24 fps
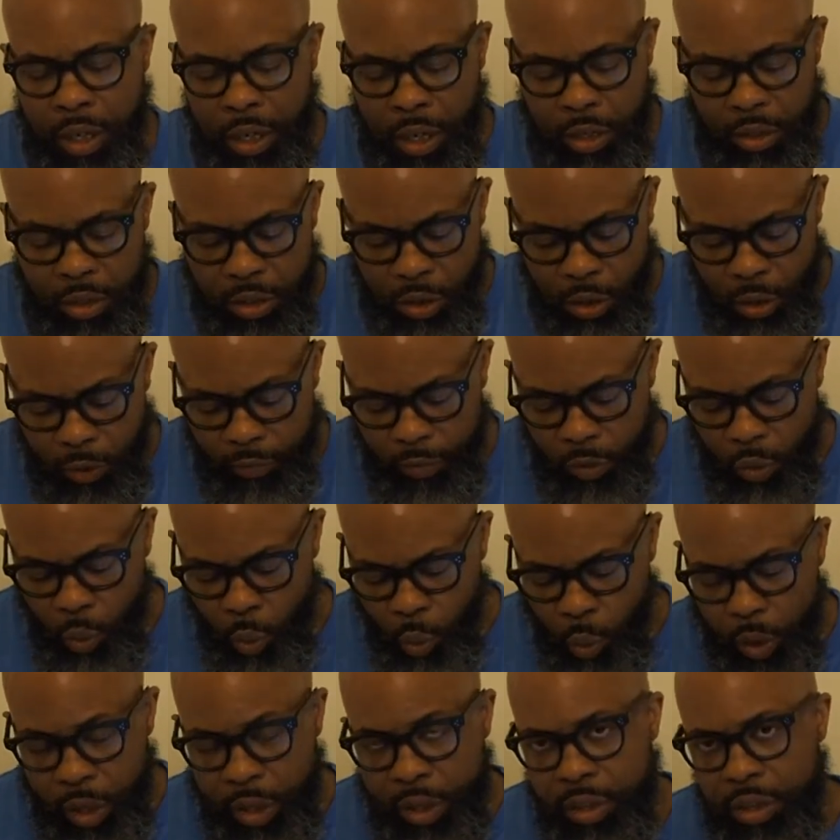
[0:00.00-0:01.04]
And so if the
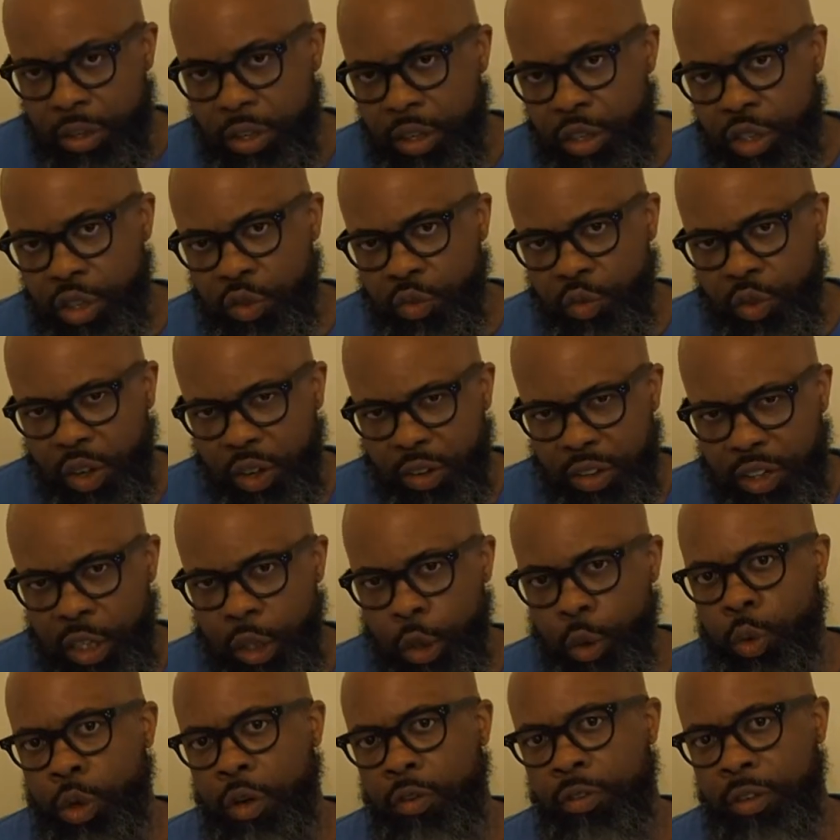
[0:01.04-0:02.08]
width is fairly
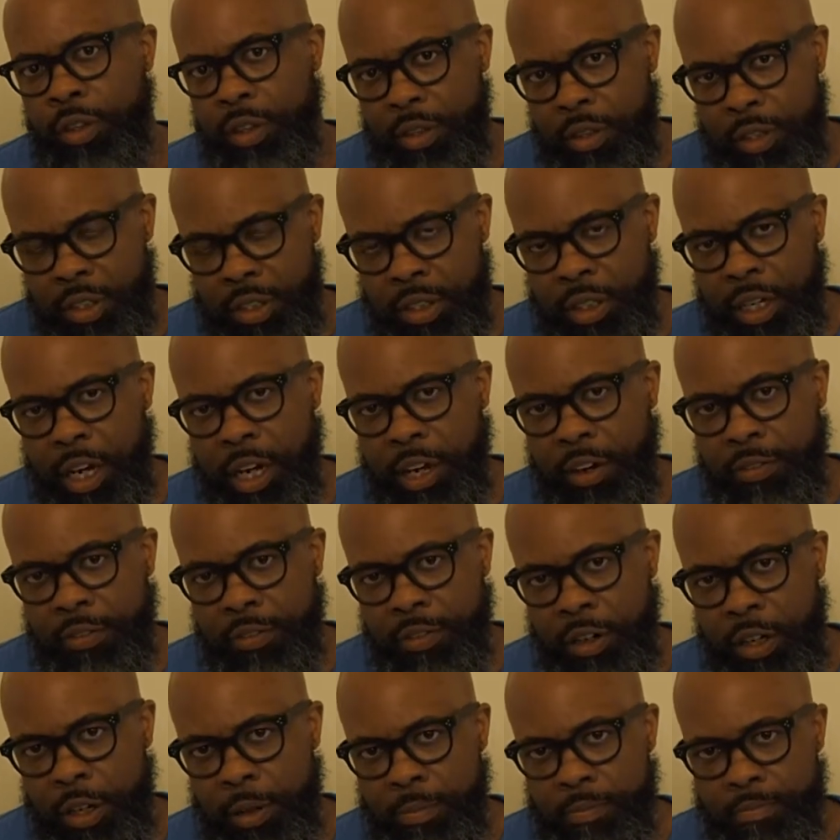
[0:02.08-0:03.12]
equivalent, aside
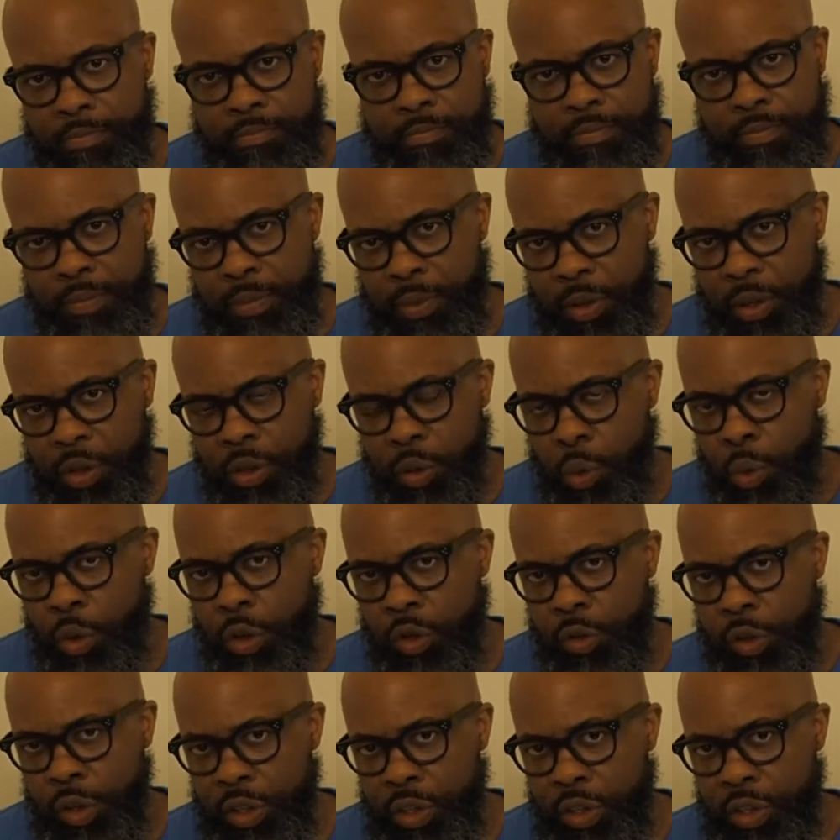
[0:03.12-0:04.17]
from the
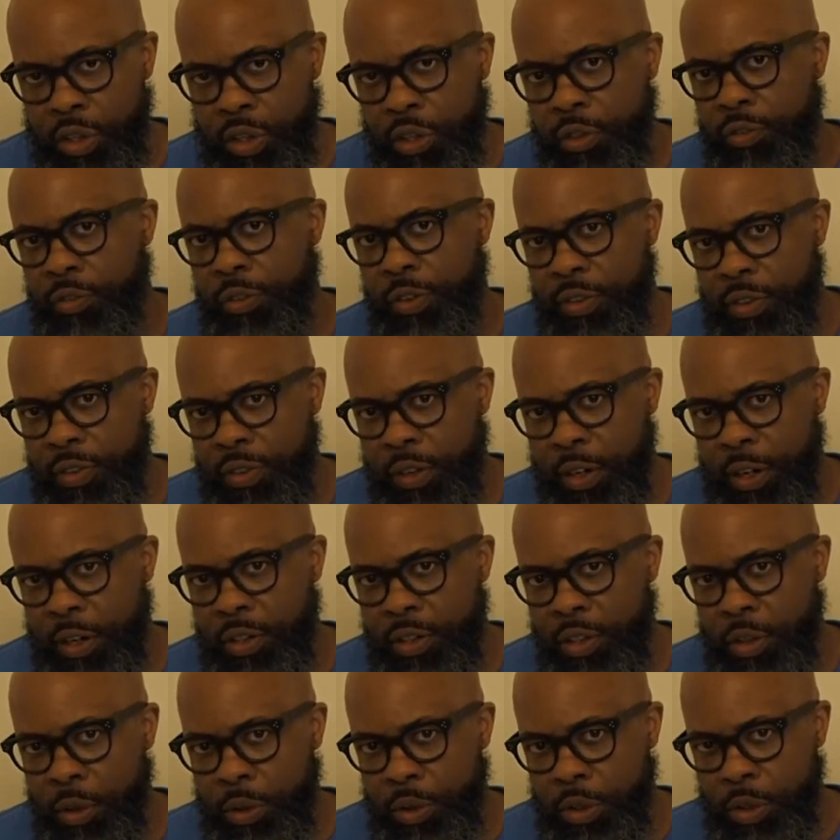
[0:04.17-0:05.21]
1/4 inch difference that I
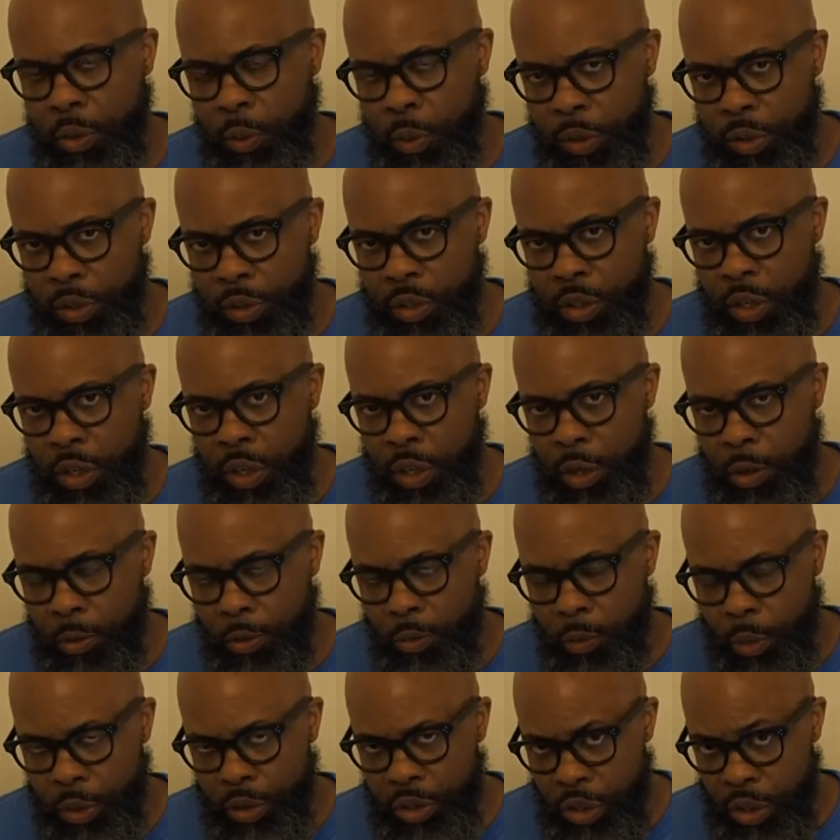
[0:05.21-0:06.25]
told you
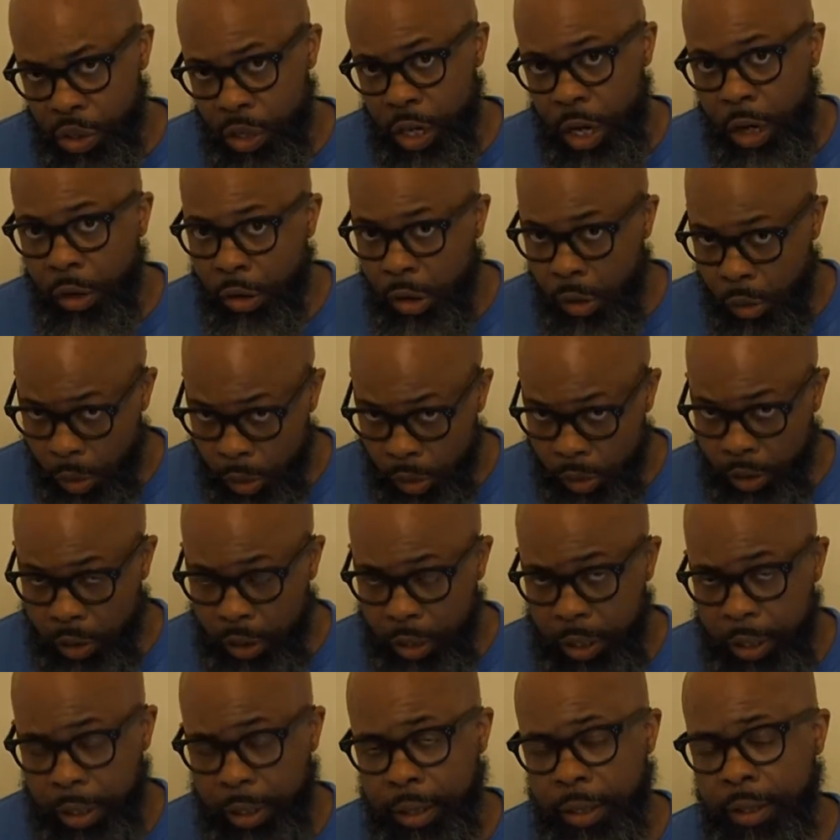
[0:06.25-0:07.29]
was narrower
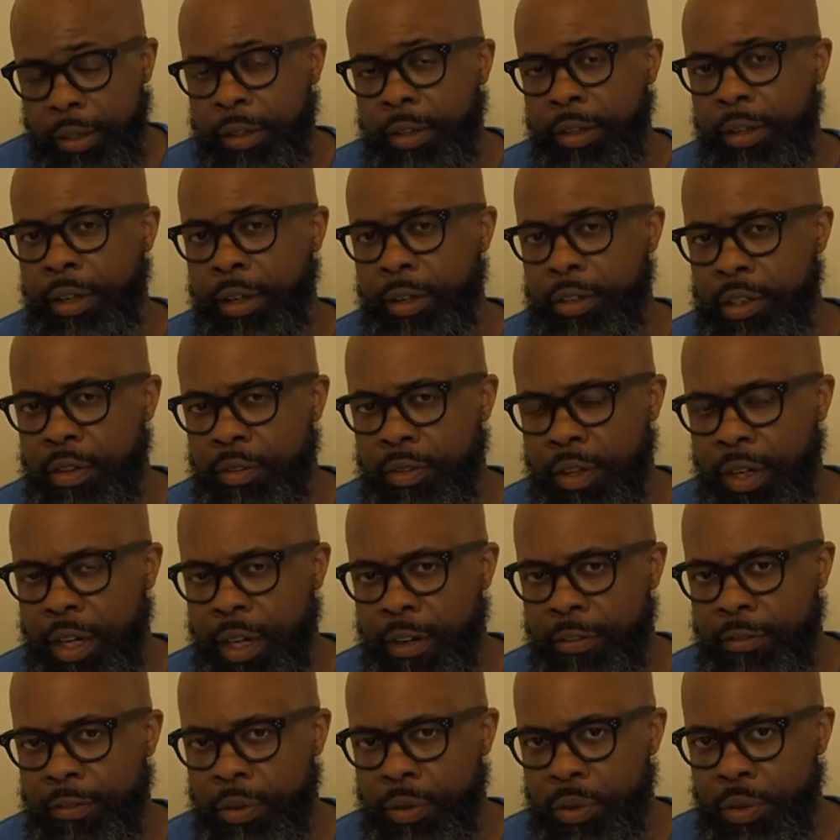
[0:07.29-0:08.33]
in the case of the
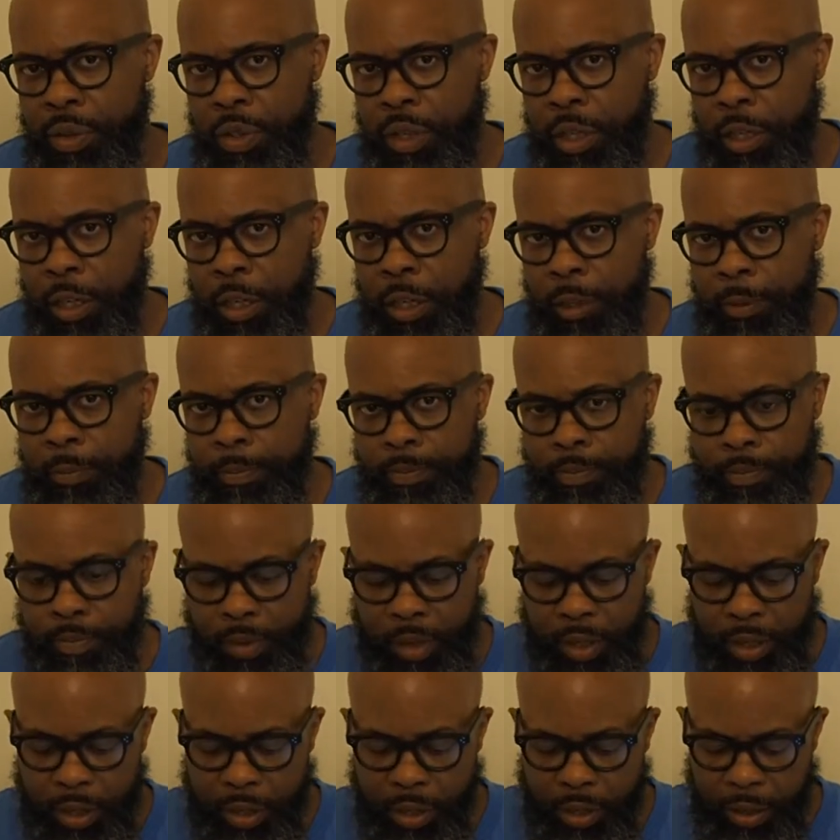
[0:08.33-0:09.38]
iPhone X,
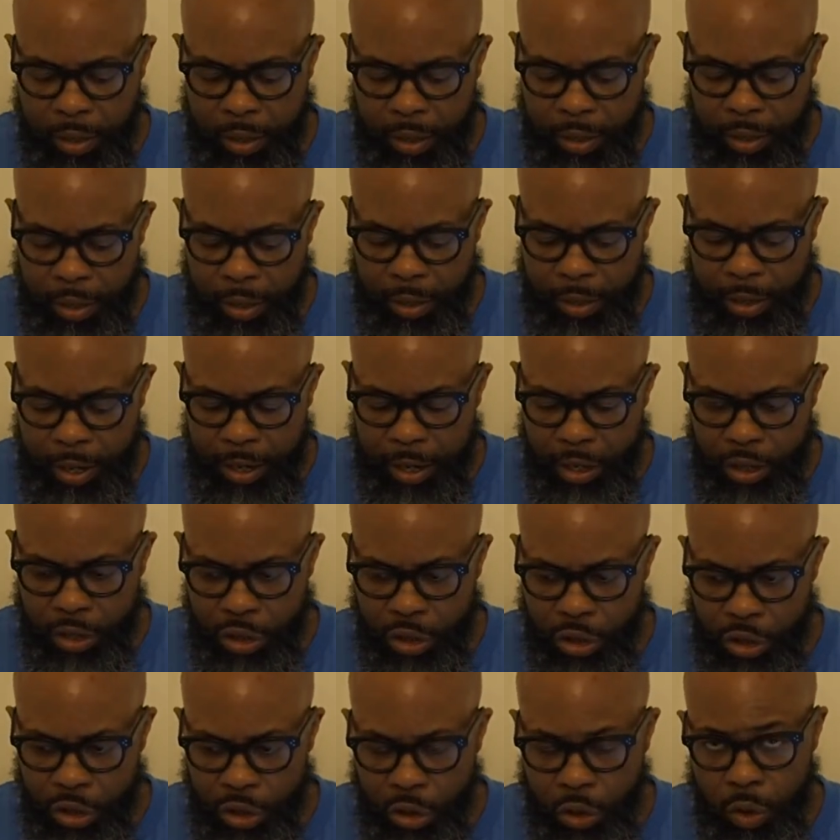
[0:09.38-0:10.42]
that
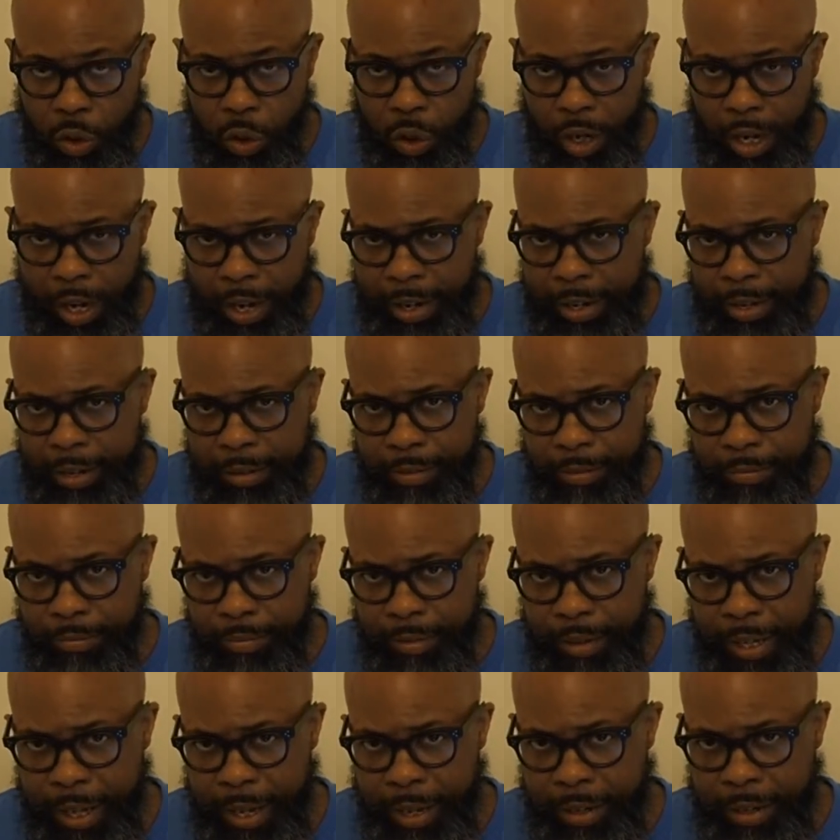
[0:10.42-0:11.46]
additional height,
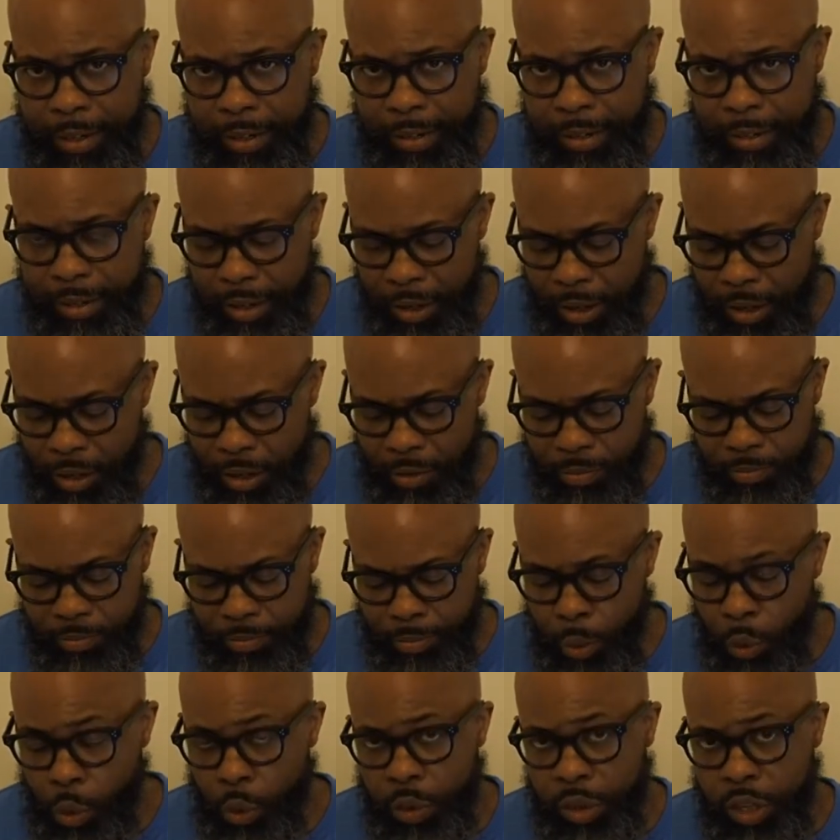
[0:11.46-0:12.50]
that
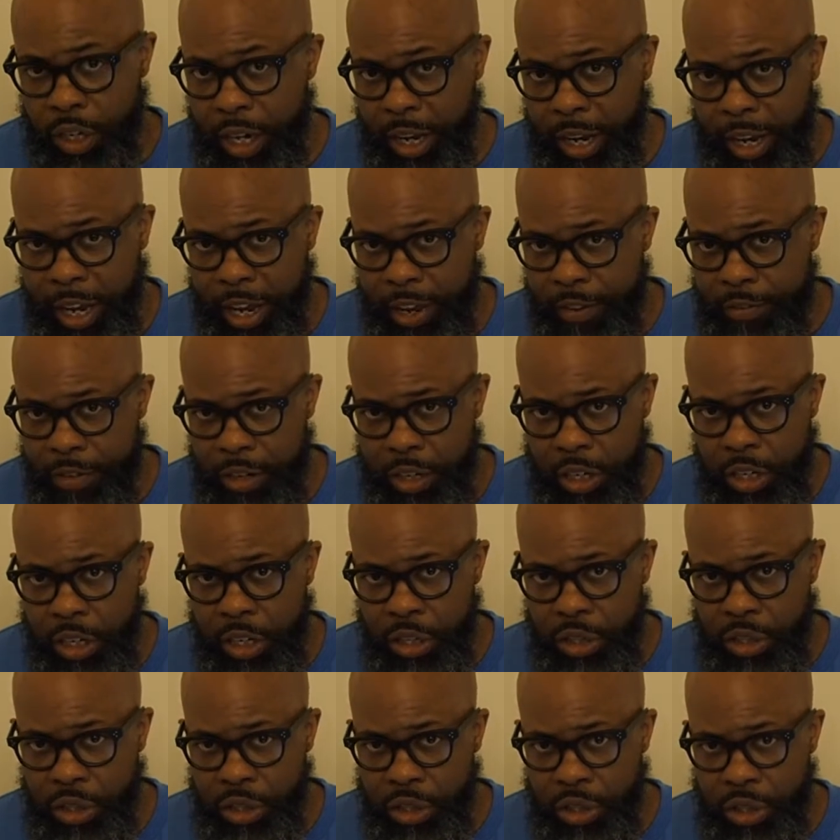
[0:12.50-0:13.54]
more than 1/2
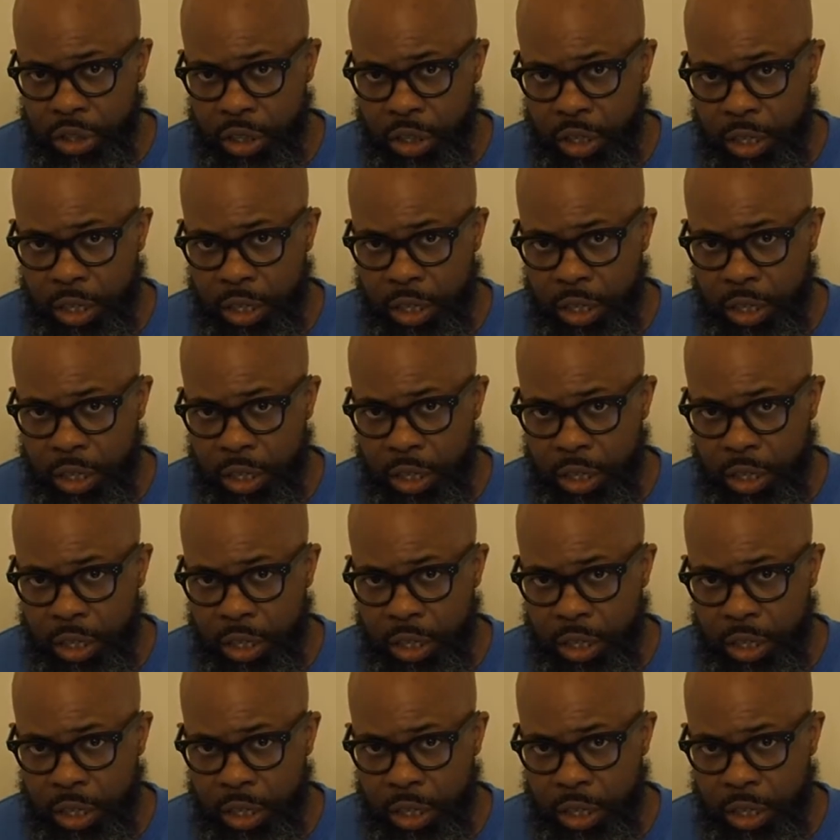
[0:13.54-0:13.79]
inch,